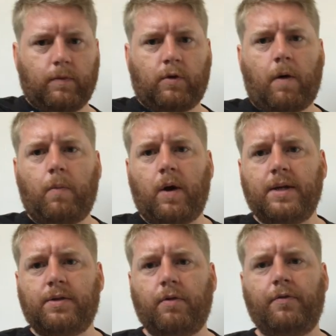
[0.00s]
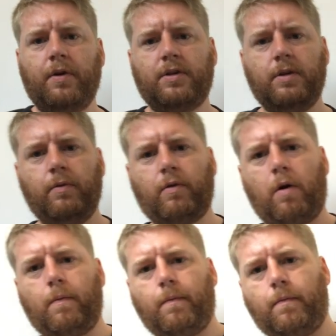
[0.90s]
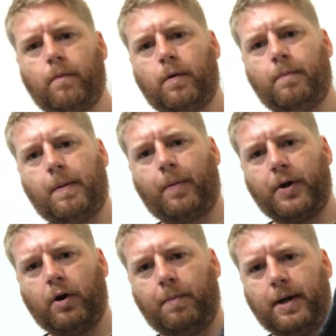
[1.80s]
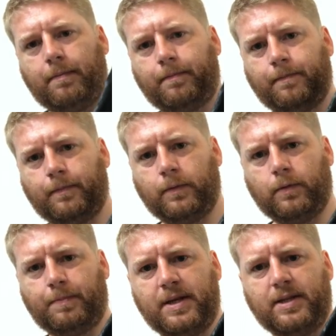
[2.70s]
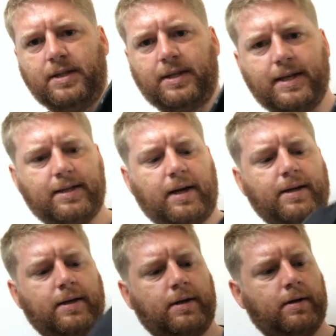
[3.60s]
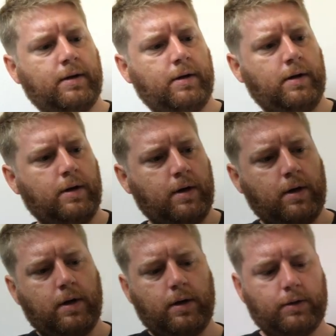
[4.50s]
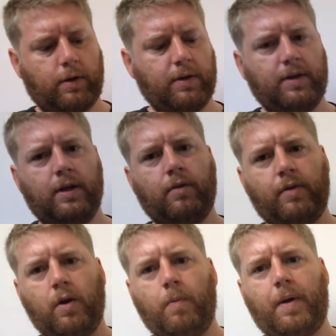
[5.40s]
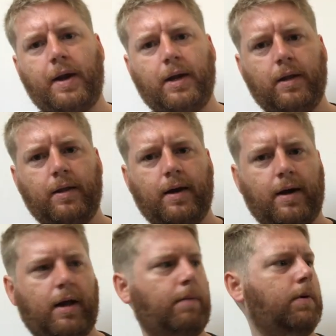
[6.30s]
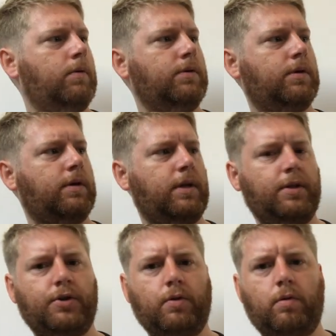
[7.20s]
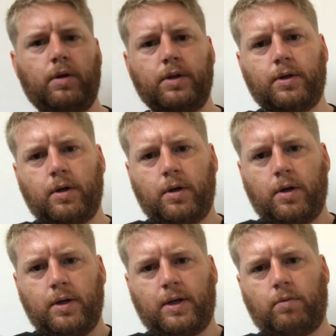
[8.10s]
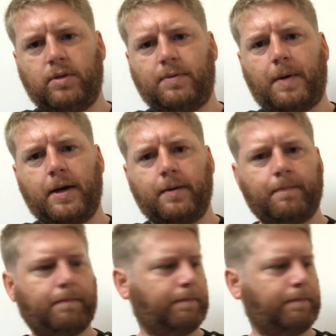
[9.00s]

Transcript: Top wise, so firstly we've got my body armour, basically skin tight. It's got the D3O padding in the elbows and the shoulders and down the spine.